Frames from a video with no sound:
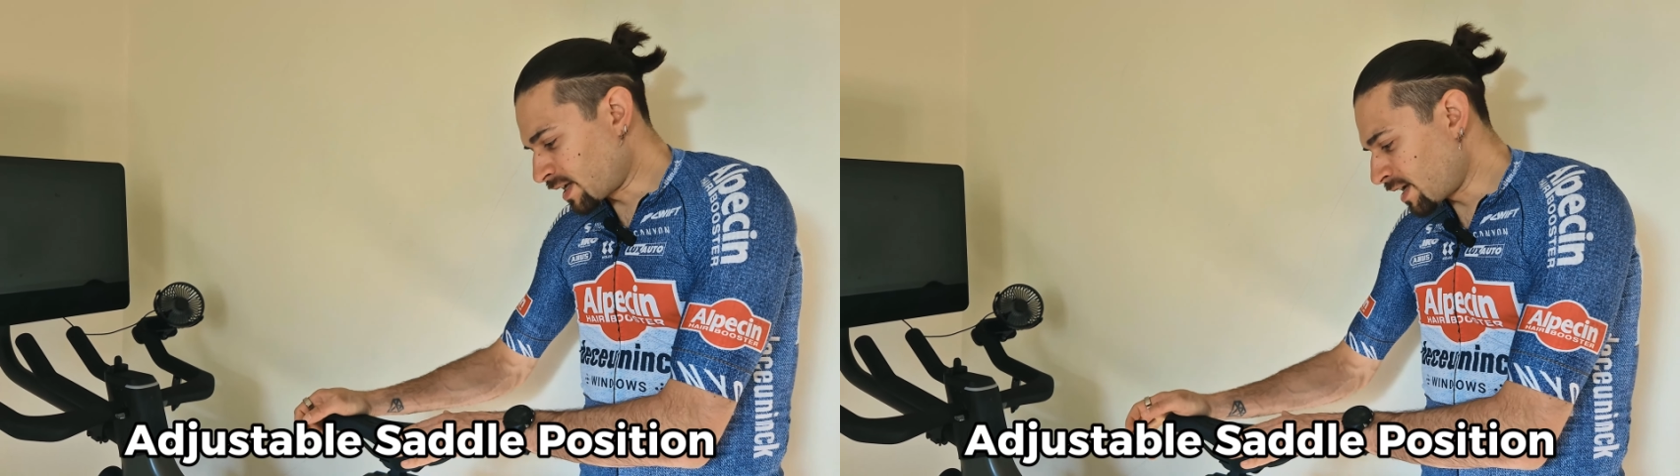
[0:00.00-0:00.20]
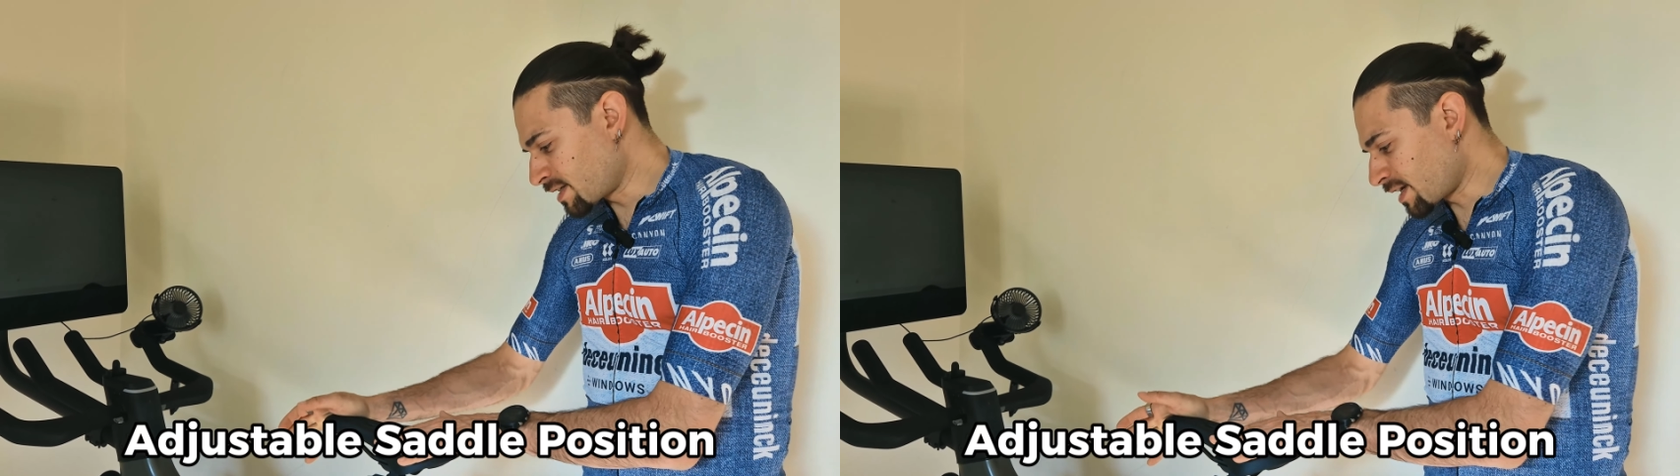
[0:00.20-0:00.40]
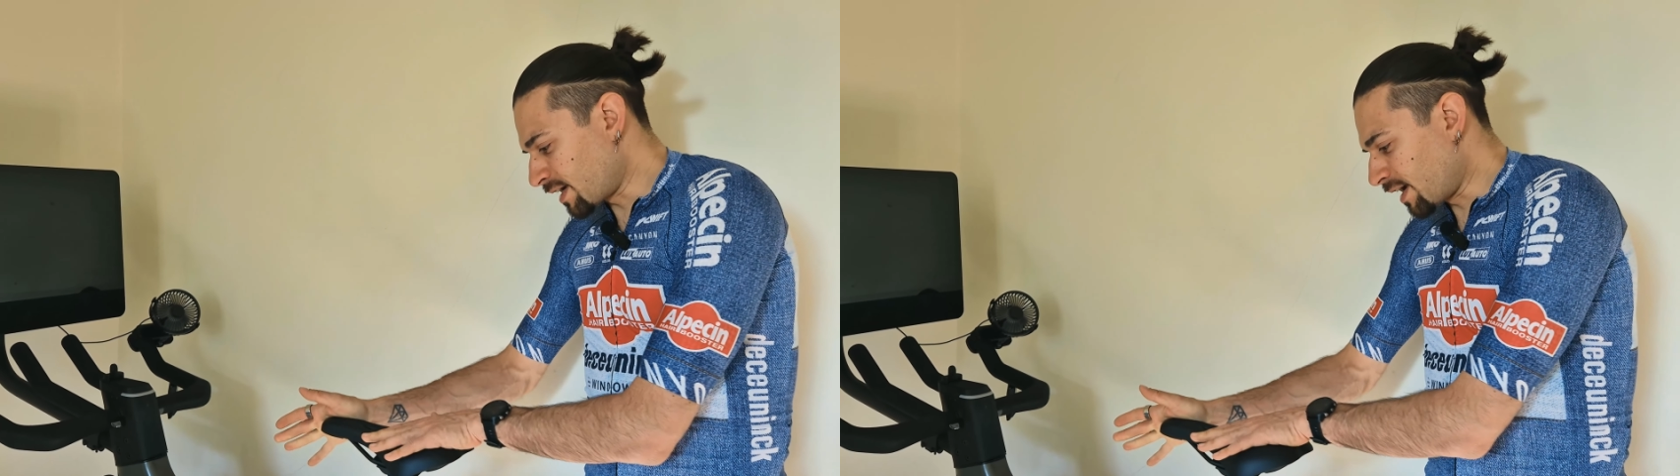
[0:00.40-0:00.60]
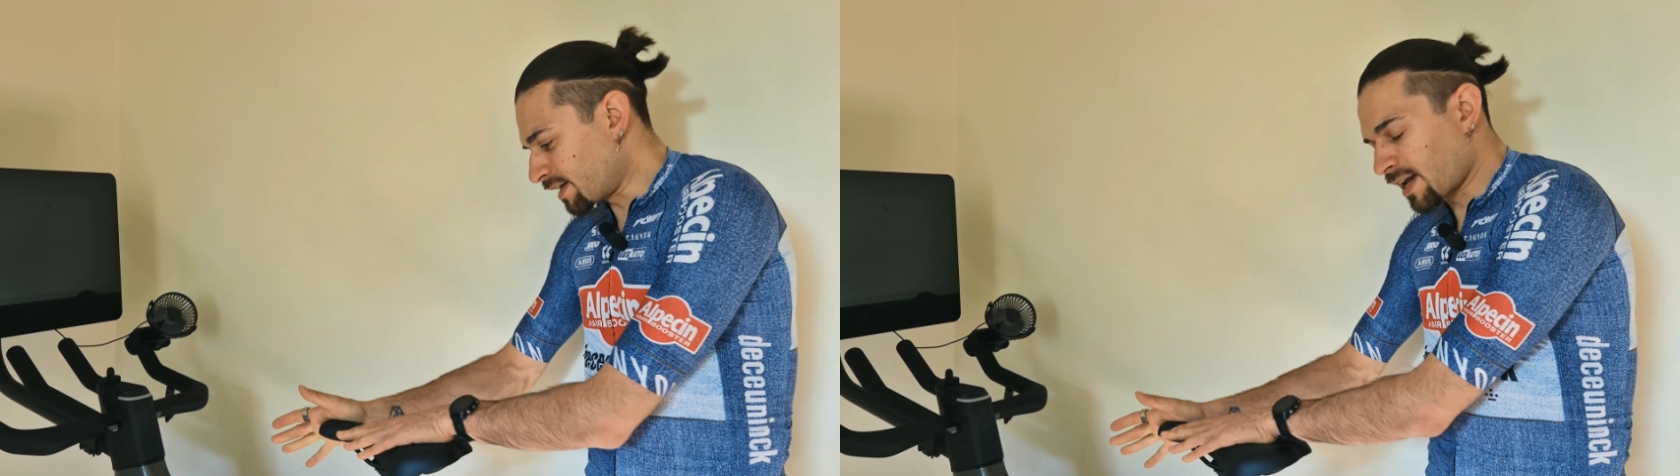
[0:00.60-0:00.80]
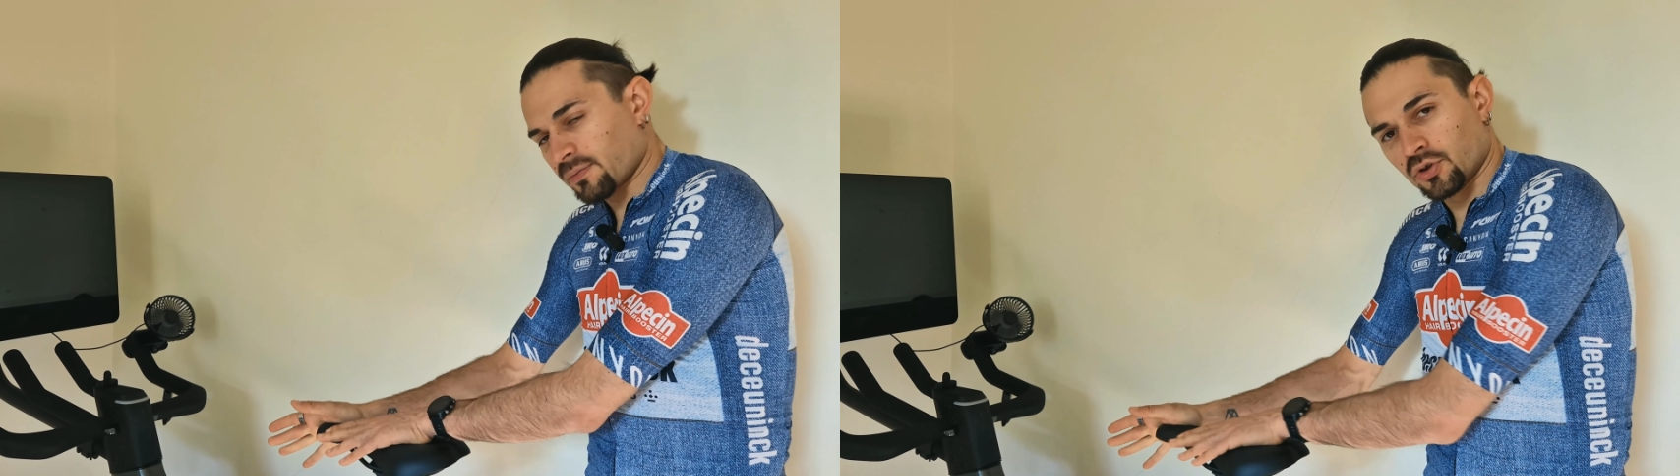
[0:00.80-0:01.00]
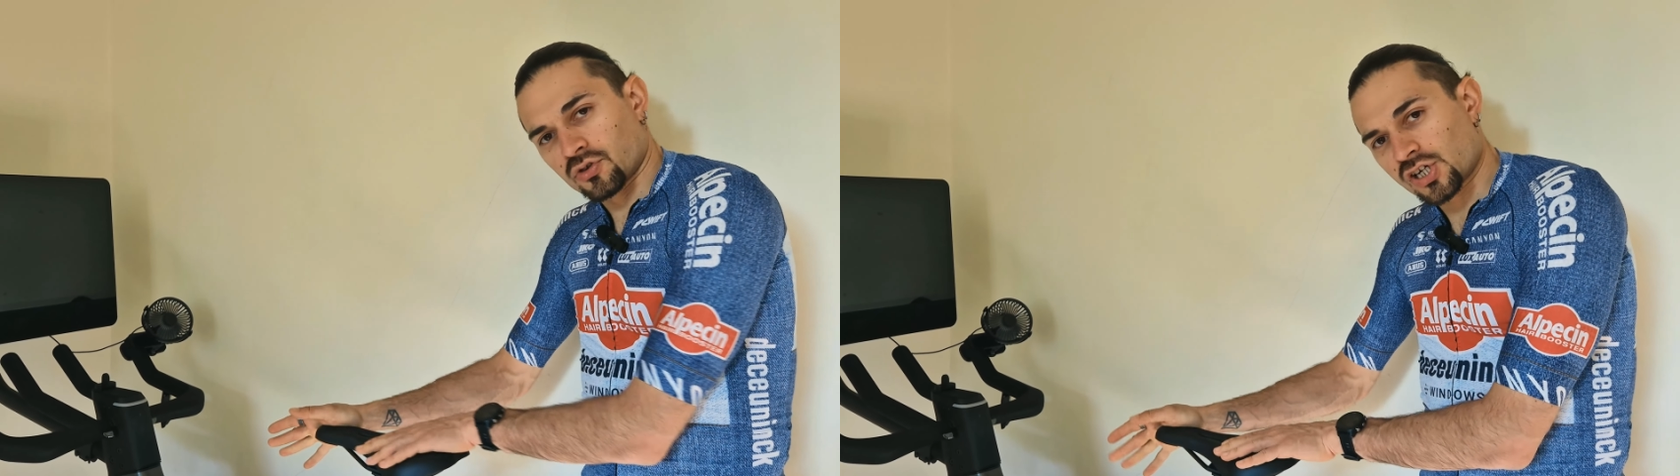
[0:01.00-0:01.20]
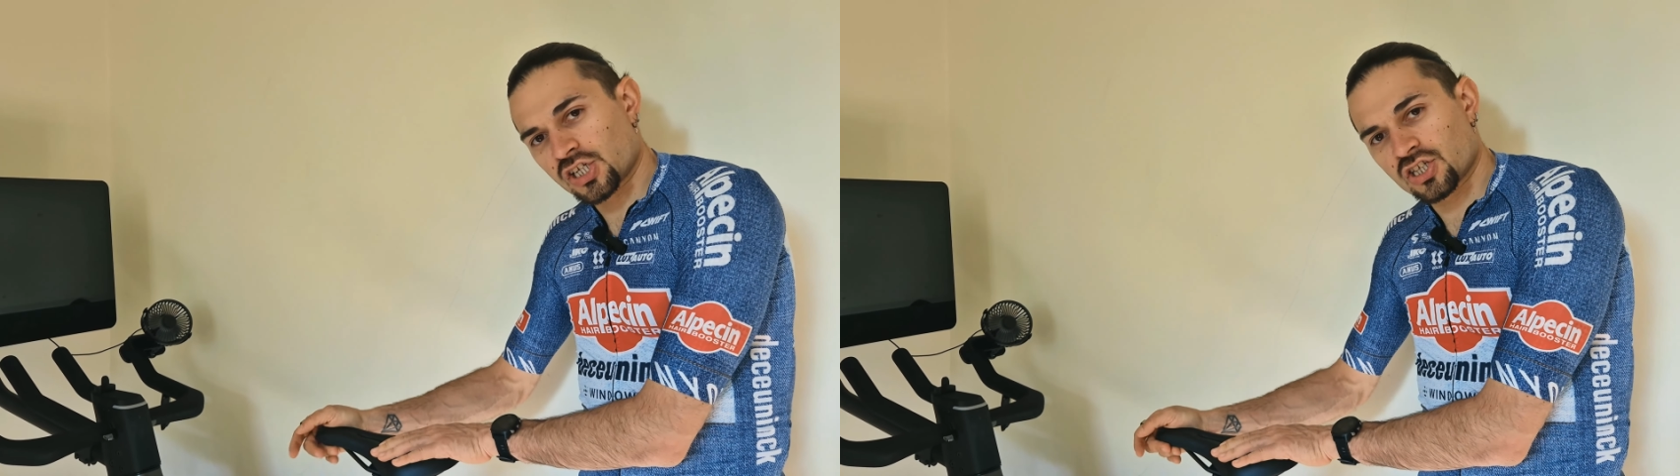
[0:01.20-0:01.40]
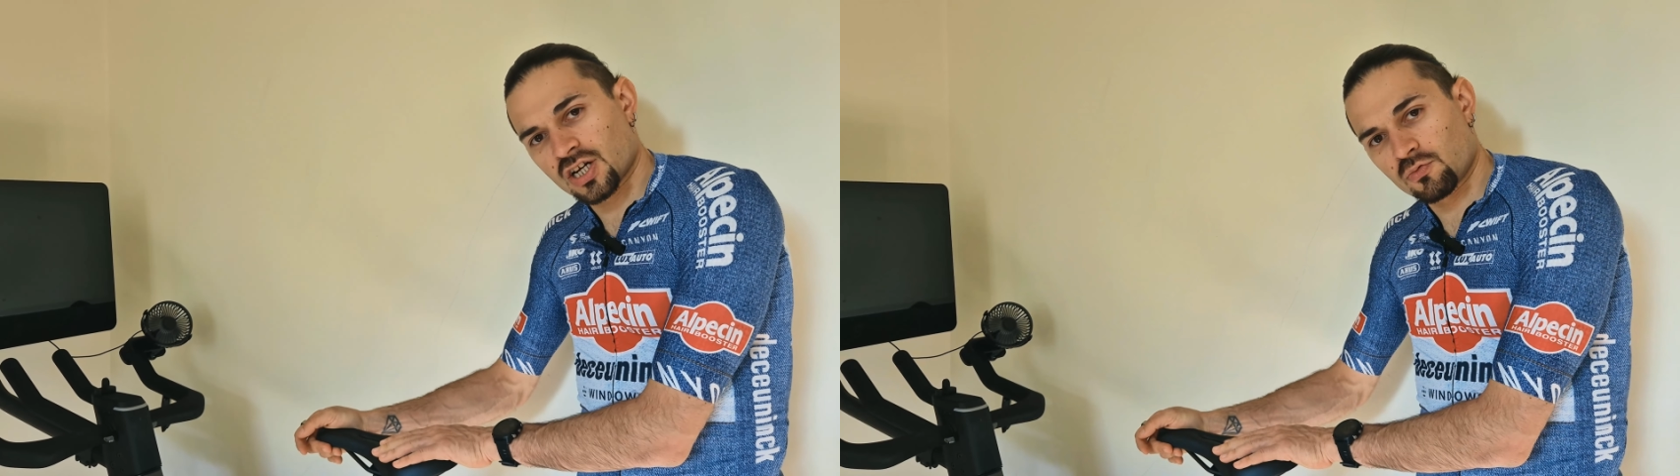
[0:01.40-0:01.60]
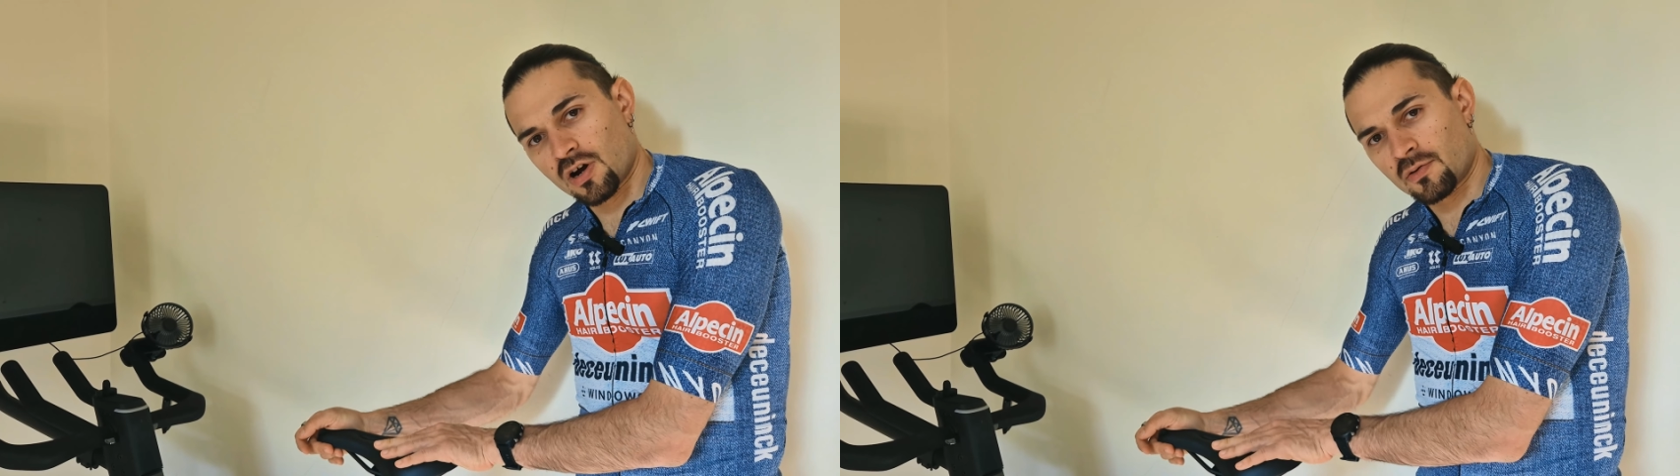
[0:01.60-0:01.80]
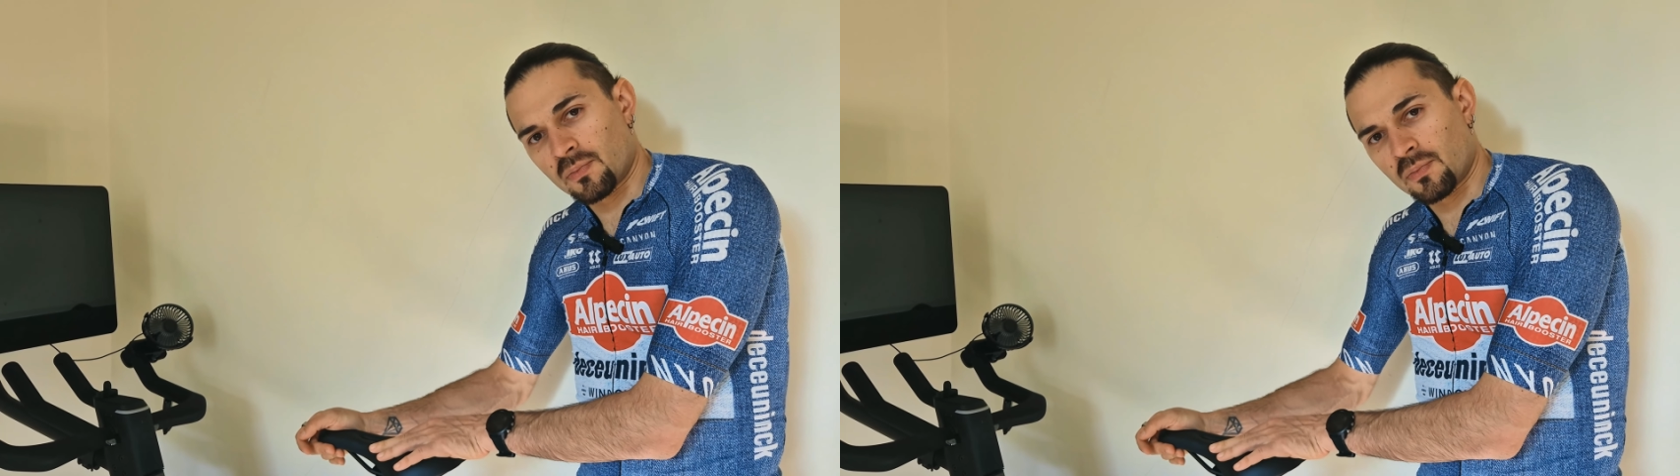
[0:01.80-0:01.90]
case I kept the original one,